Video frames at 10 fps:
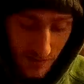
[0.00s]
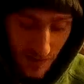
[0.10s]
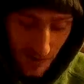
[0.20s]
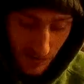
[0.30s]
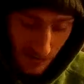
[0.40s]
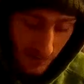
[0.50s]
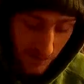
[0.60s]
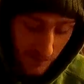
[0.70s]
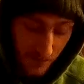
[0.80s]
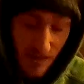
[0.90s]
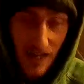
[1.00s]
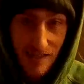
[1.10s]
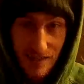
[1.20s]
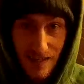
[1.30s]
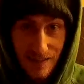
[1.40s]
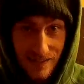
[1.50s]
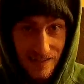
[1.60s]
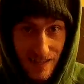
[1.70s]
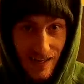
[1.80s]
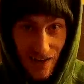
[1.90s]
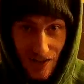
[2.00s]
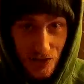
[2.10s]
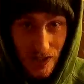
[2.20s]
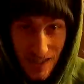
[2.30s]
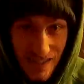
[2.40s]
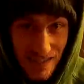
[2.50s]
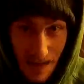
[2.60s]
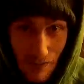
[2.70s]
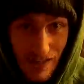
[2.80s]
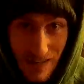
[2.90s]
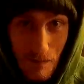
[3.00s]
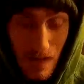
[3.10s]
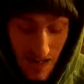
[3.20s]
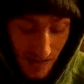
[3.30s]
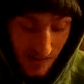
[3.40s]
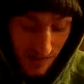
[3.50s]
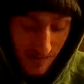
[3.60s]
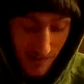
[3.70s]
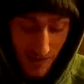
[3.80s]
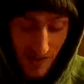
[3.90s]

Now, yes, I did say 170 minutes.